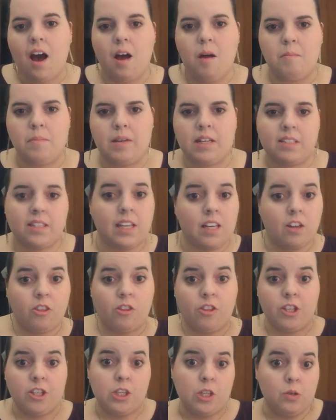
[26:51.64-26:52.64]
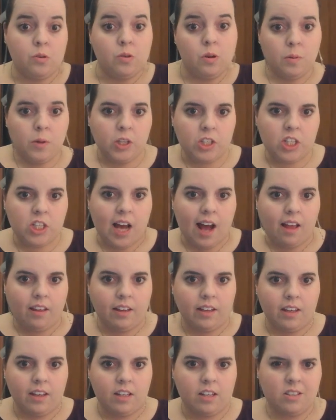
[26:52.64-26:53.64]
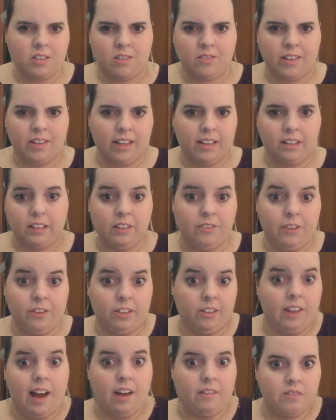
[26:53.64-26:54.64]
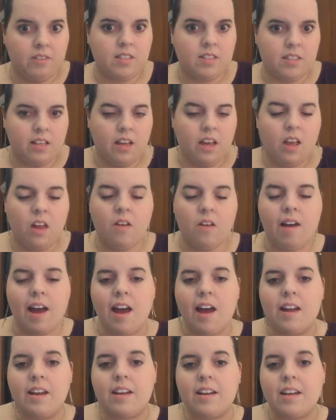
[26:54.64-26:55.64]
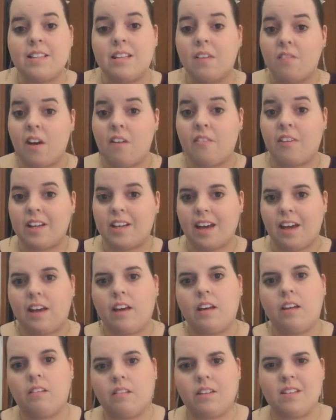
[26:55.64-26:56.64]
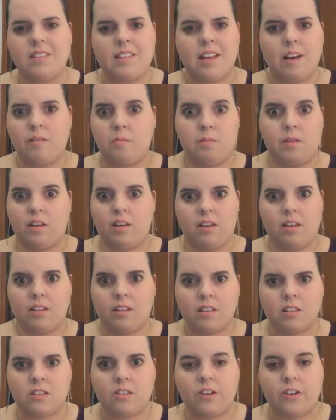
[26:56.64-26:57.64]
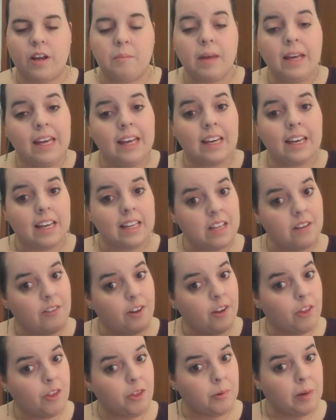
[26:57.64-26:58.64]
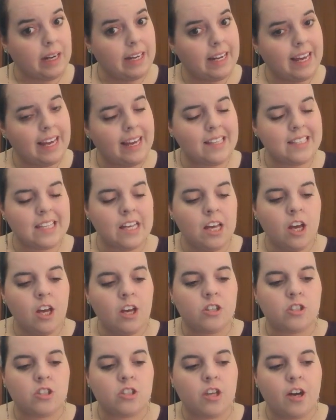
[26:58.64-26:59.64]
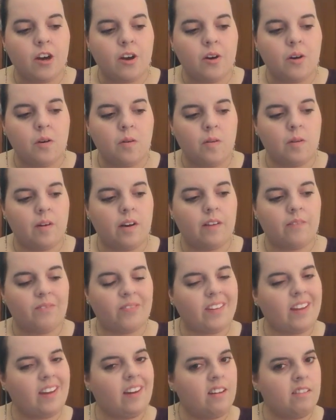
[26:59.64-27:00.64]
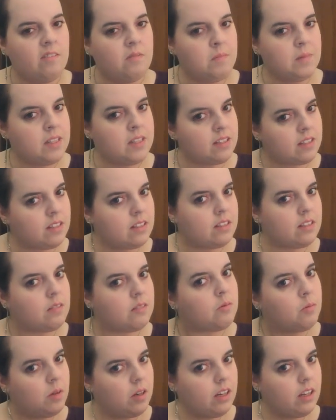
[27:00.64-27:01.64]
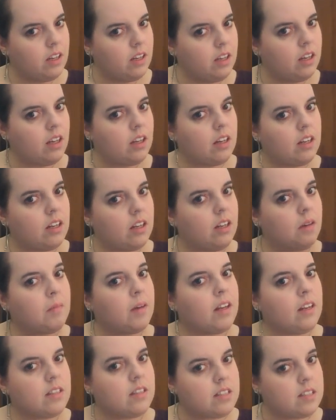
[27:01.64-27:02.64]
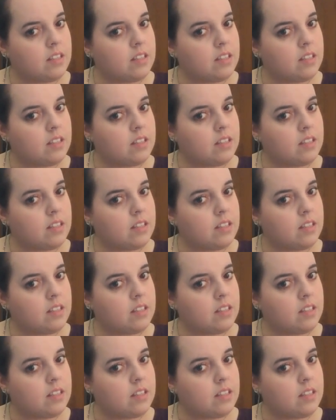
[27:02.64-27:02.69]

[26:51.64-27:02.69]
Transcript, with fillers: um, but it's like the doable challenge, like live your life still, and instead of every day because that would be extreme, it's every three days. So I have missed one and I'm gonna